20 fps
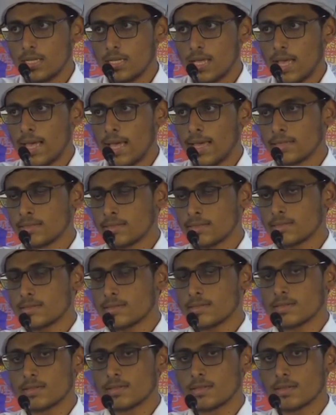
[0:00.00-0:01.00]
And
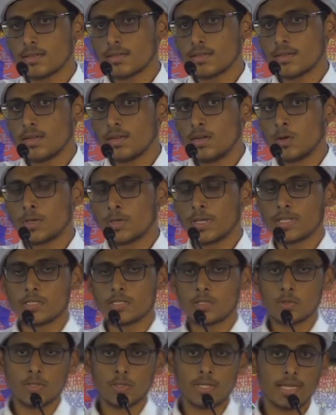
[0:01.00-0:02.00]
looking
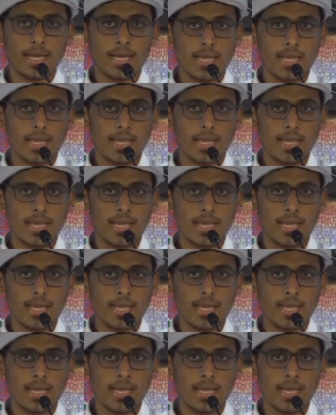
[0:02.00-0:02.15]
to the